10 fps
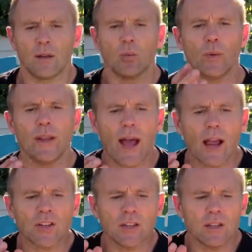We
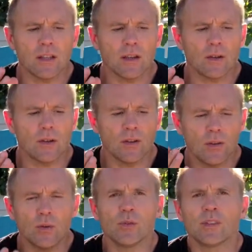actually
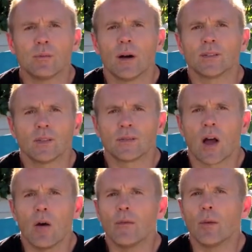use the muscles
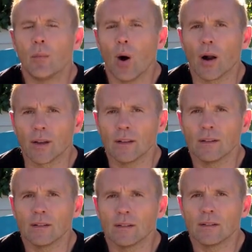of the body
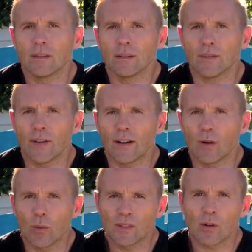to find
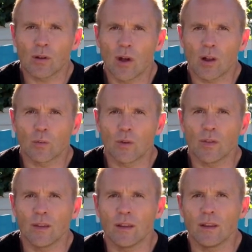out what's going on
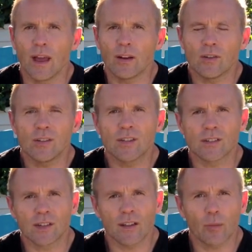with the energies
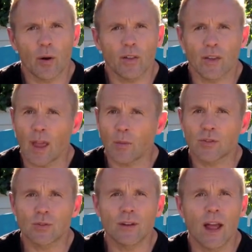inside the body, the
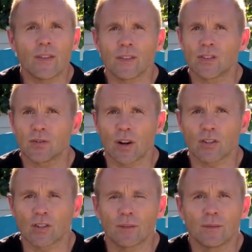chemistry, and the
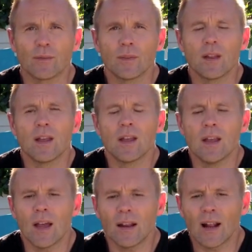structure.
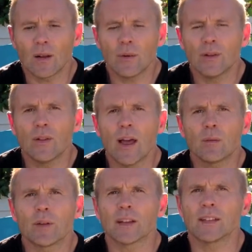And how do we do
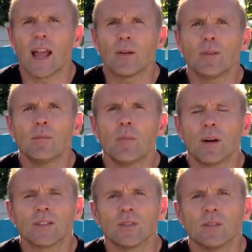that? Because every
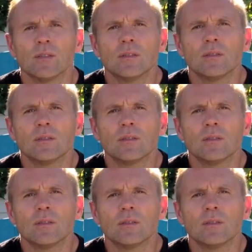muscle